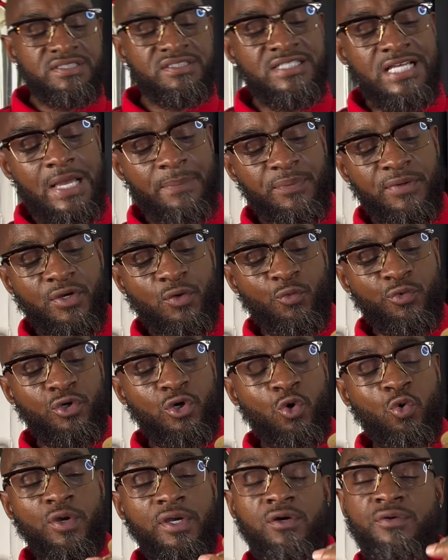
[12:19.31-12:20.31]
tap in real
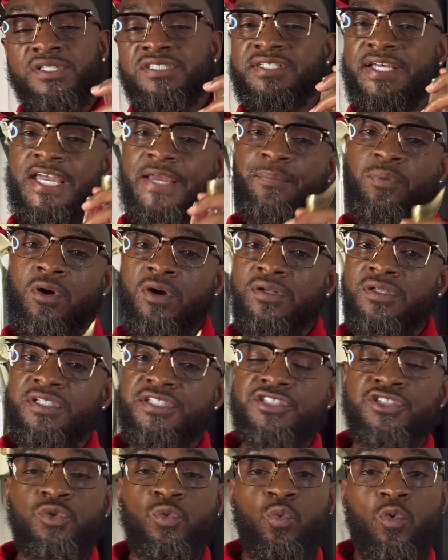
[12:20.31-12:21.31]
quick on this 8-part
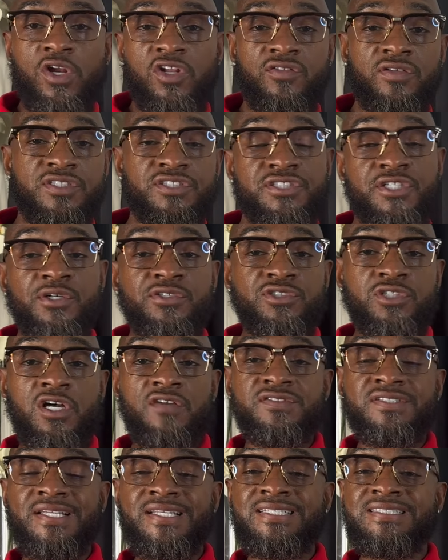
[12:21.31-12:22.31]
list to one of the
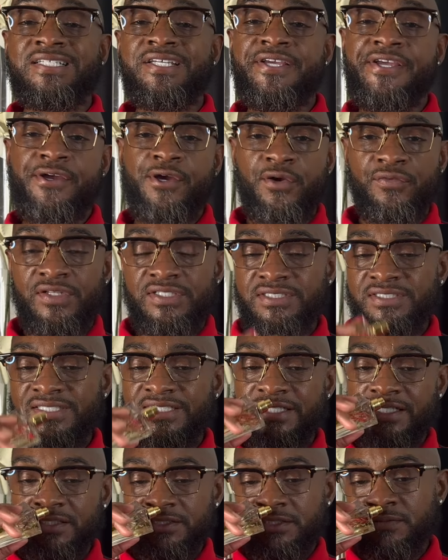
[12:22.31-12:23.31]
Xerjoff that is here. This
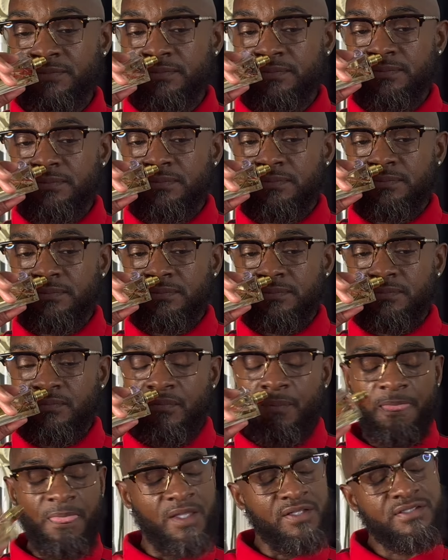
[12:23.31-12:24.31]
is
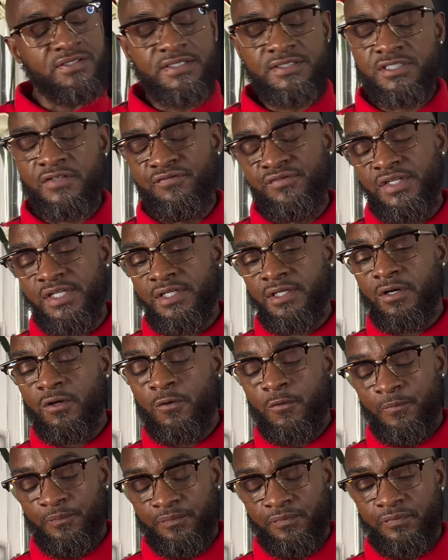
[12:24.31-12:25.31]
the scent of Neo.
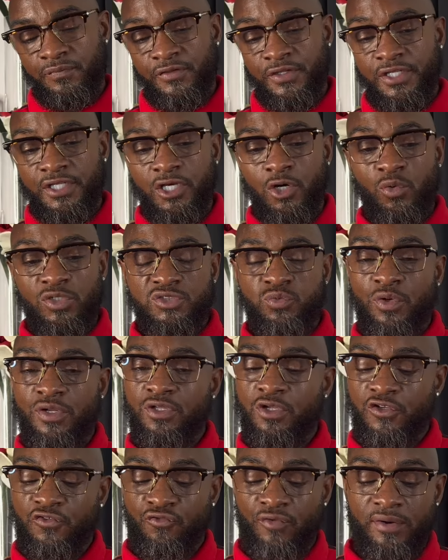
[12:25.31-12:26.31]
Neo is one of
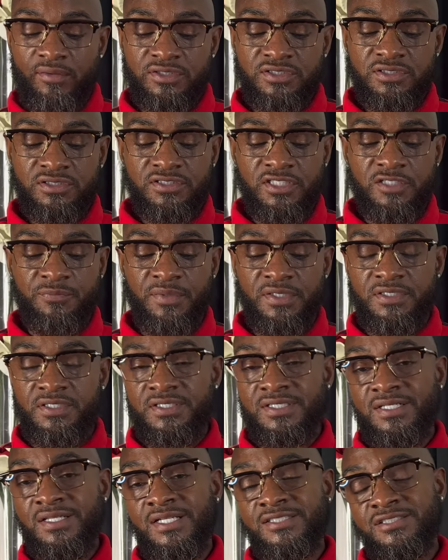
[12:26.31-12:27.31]
those fragrances that have been in the
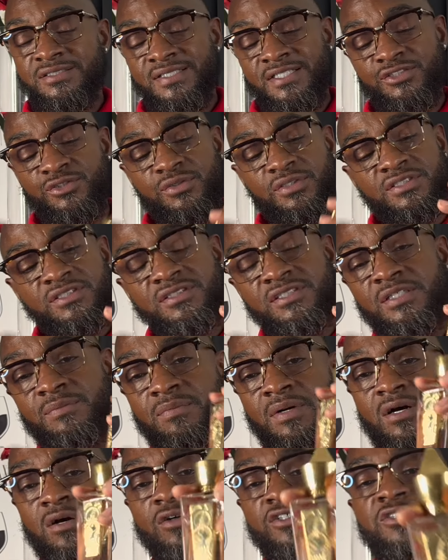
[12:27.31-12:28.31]
collection, as you can see,
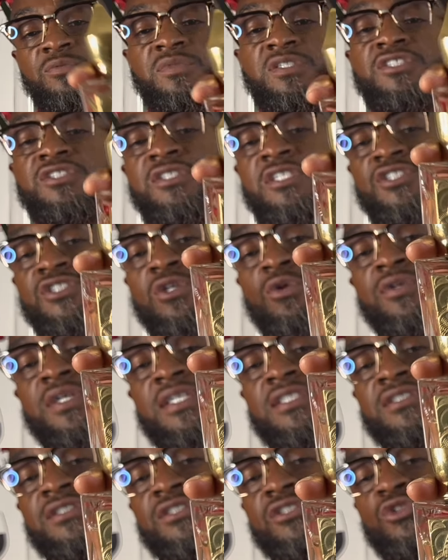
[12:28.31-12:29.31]
but ultimately
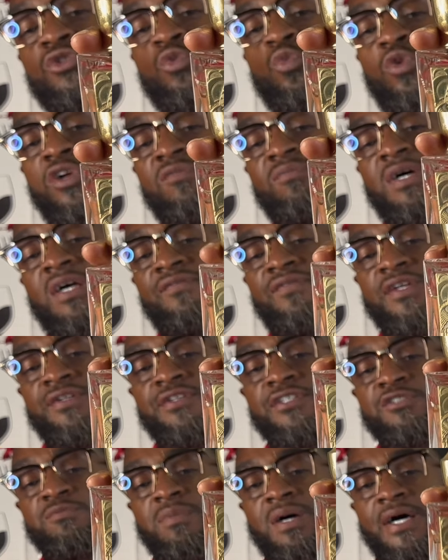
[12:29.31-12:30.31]
showcasing you one of my
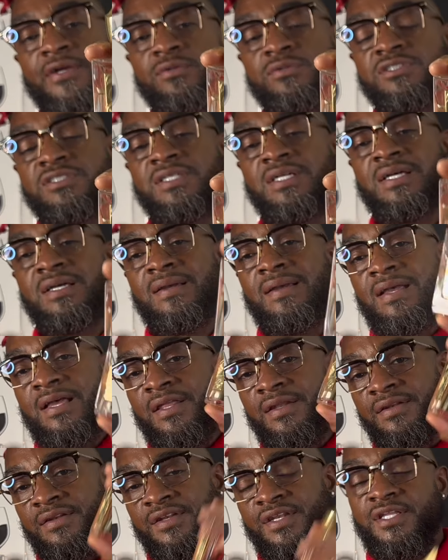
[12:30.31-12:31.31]
vintage bottles.
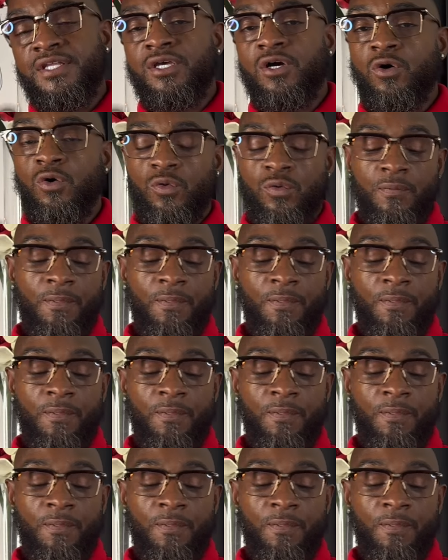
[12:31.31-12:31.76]
Neo,